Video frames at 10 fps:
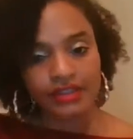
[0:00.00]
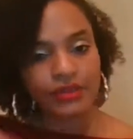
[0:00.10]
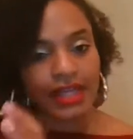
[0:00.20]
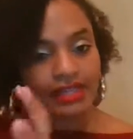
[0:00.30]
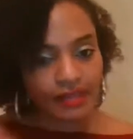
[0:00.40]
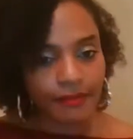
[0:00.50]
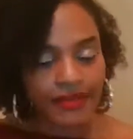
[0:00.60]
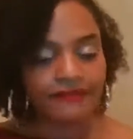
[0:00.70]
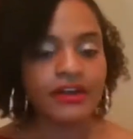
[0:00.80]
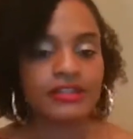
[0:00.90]
So that's
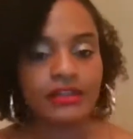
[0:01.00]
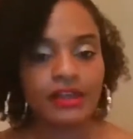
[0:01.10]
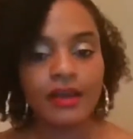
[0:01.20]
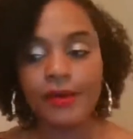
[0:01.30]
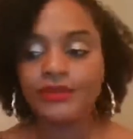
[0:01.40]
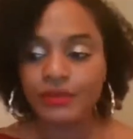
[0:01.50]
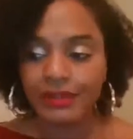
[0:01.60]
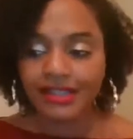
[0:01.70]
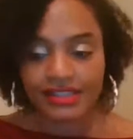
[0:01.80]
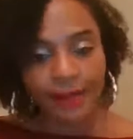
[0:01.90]
something for us to think about,
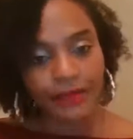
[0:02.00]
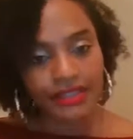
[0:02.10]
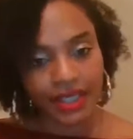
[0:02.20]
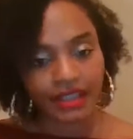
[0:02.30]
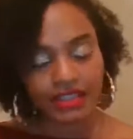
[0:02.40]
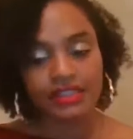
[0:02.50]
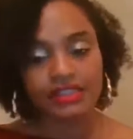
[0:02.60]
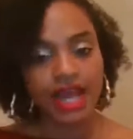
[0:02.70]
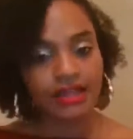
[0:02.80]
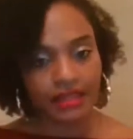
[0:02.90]
because that protection is
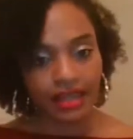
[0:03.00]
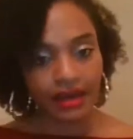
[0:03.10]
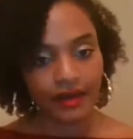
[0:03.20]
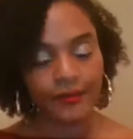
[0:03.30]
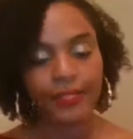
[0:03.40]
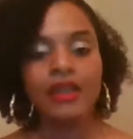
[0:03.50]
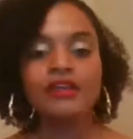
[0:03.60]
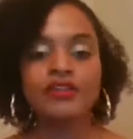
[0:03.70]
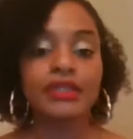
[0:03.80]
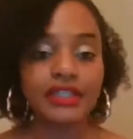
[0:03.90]
not there.
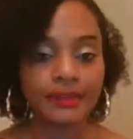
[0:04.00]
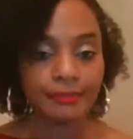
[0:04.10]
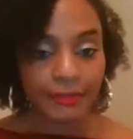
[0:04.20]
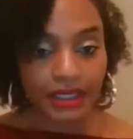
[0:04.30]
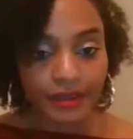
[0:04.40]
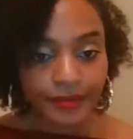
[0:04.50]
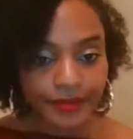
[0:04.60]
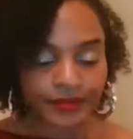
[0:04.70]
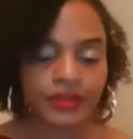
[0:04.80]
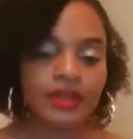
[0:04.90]
So we did
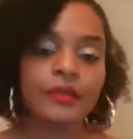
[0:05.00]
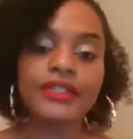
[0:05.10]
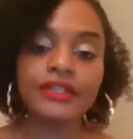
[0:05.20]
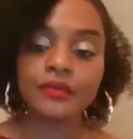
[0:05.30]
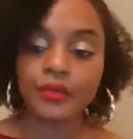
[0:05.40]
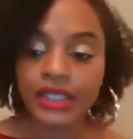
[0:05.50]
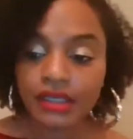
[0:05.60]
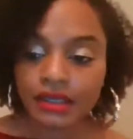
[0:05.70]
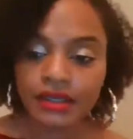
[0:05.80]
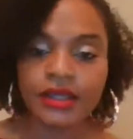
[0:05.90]
mean, we did weak.
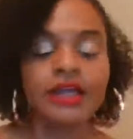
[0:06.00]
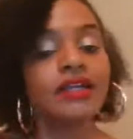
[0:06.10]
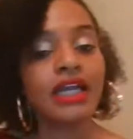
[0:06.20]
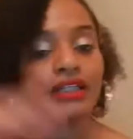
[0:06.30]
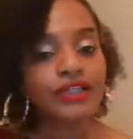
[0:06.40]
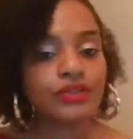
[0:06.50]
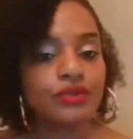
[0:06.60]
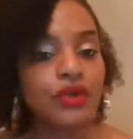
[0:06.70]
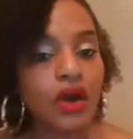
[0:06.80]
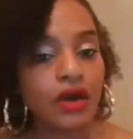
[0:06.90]
Now let's do
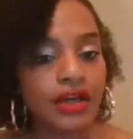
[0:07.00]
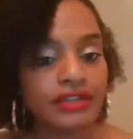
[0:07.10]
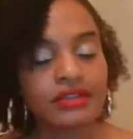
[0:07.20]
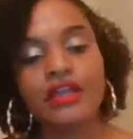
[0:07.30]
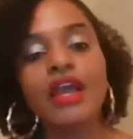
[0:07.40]
gone.